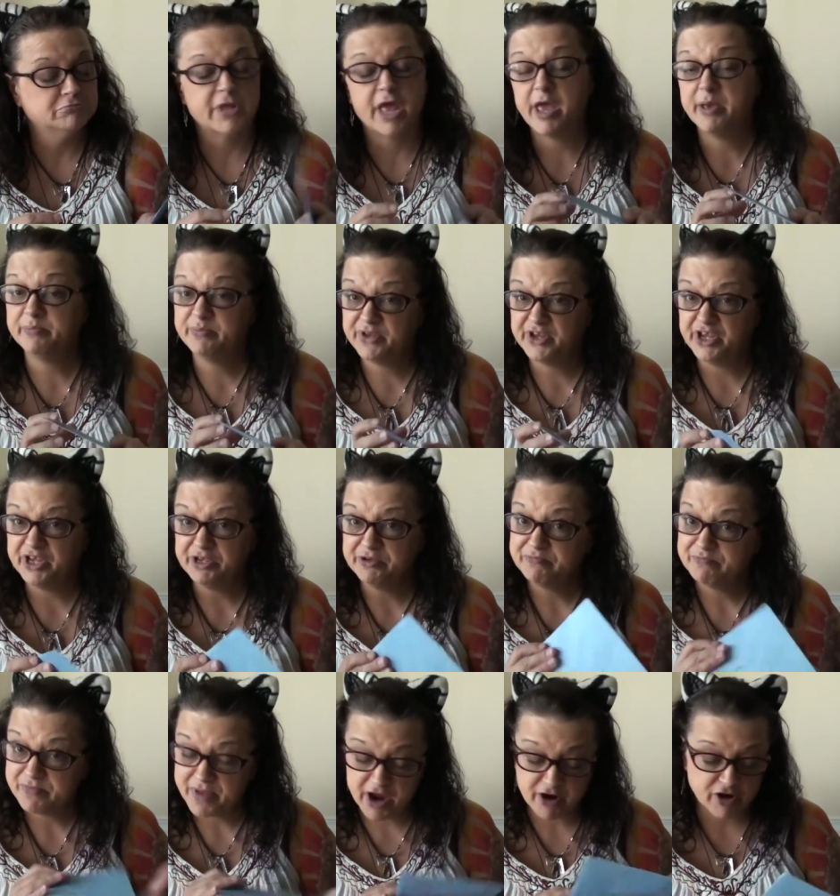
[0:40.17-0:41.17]
MD,
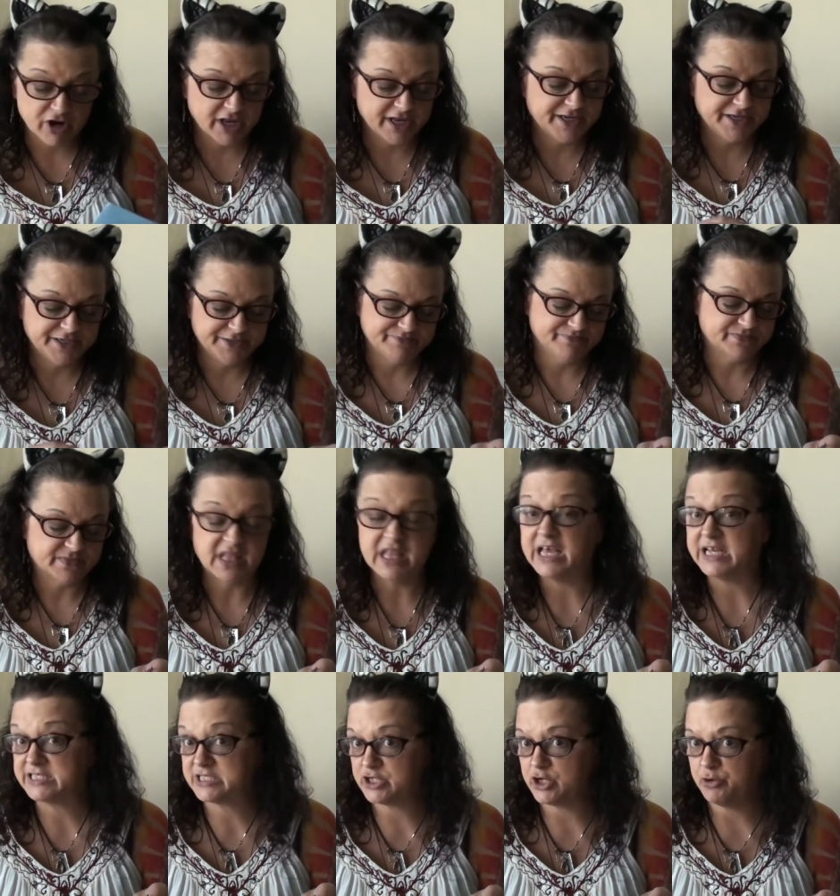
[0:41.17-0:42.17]
Maryland?
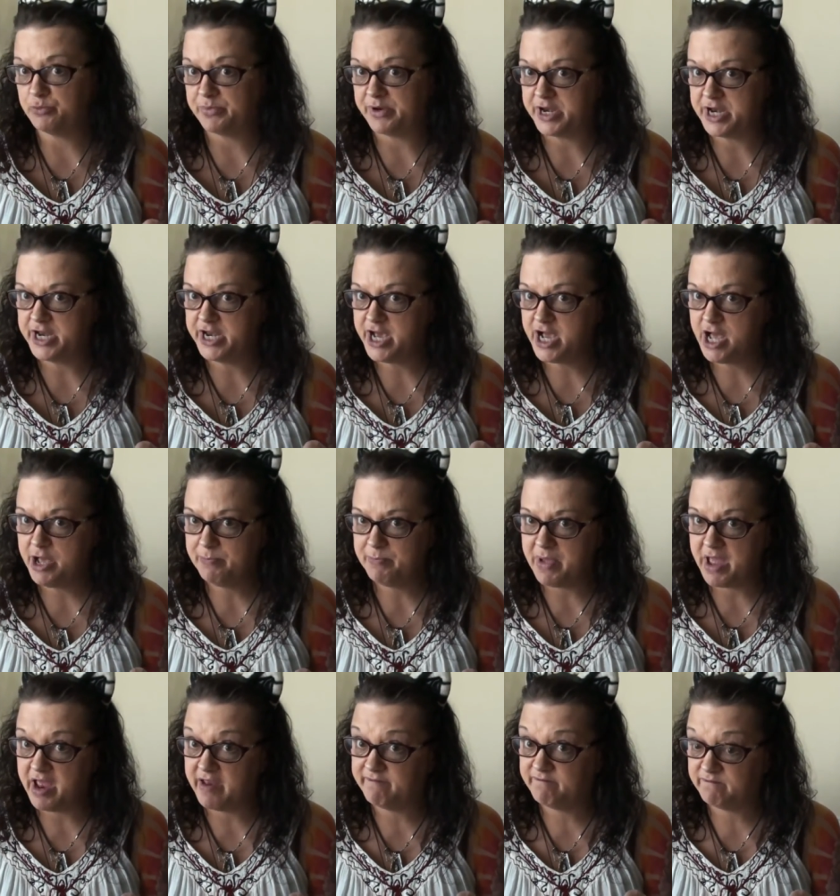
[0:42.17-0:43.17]
Let's open it
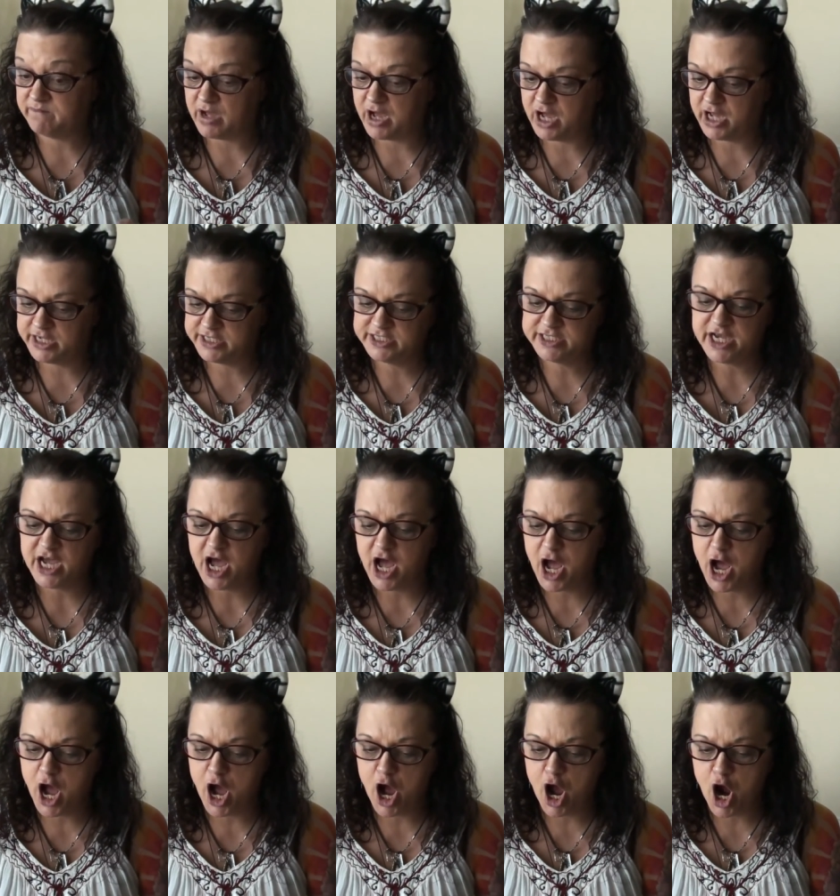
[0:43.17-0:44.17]
up and find
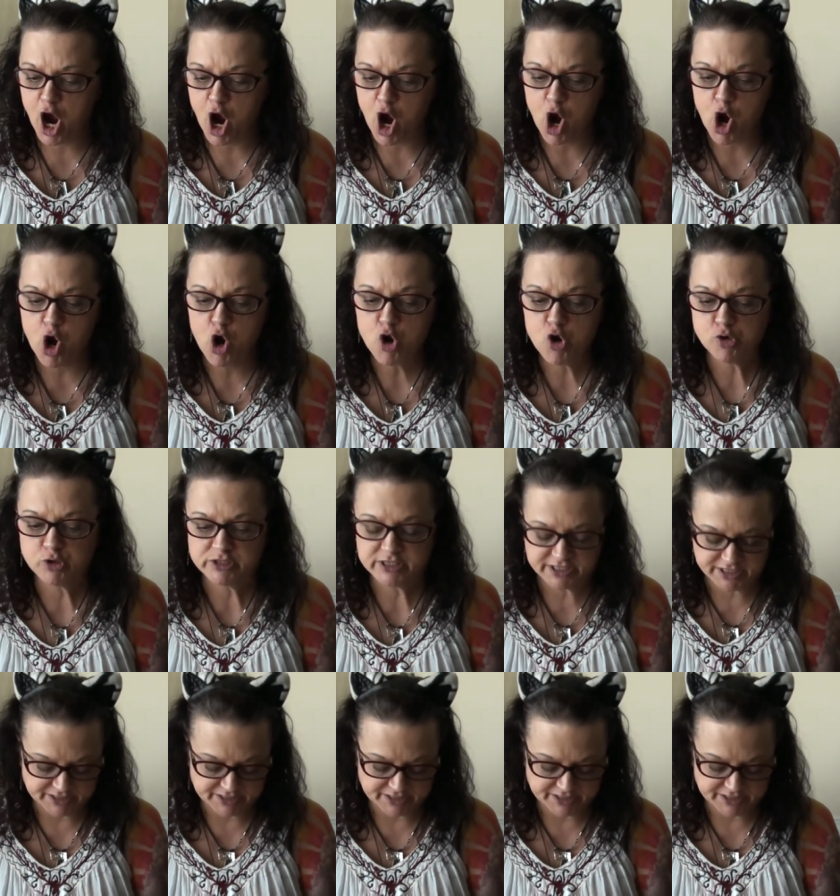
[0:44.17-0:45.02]
out.